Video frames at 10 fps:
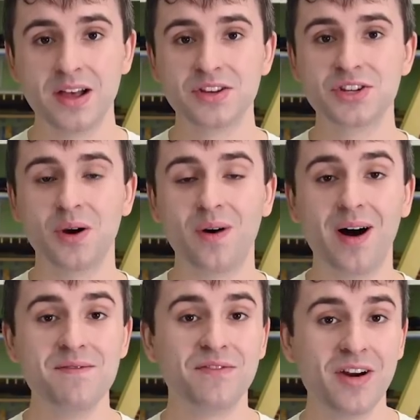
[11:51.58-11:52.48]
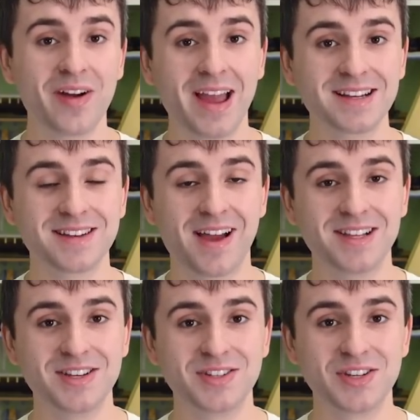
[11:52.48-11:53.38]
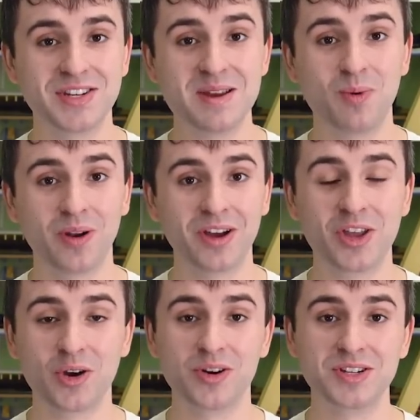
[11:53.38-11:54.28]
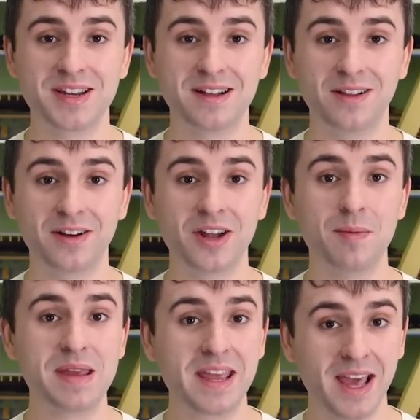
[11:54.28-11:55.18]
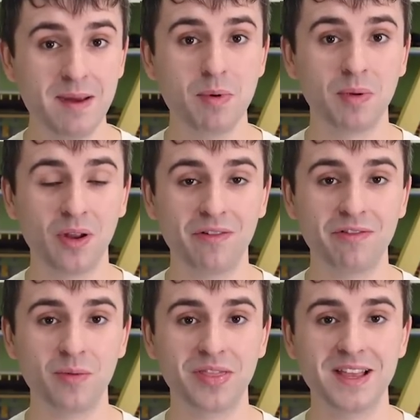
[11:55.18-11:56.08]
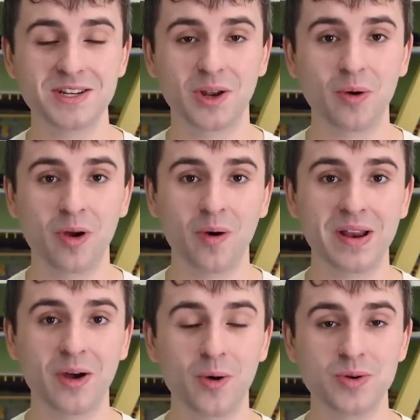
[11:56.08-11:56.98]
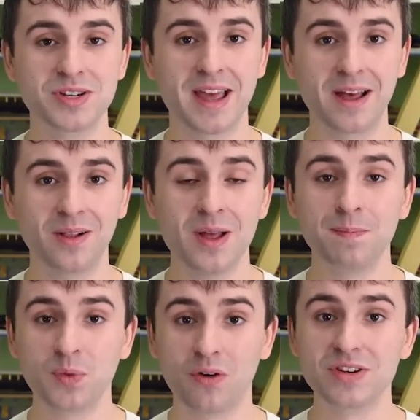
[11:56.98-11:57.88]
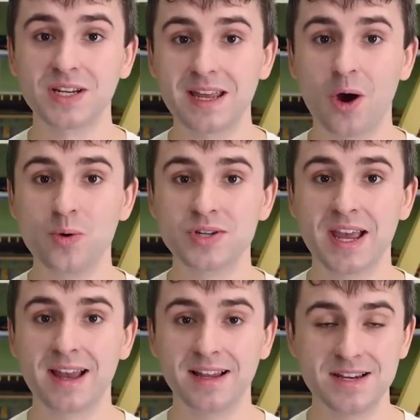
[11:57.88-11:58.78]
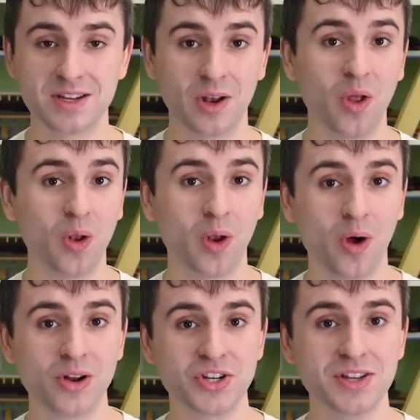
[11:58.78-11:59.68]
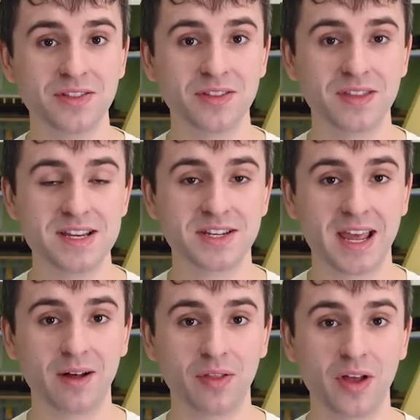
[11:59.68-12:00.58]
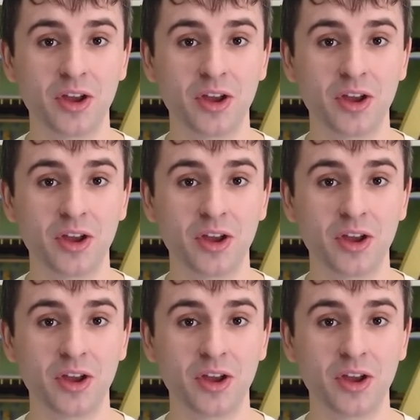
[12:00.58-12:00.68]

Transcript: So I'm very excited to see what Accurascale are going to be capable of with this loco in O scale. Obviously, O scale is a lot larger than the scale that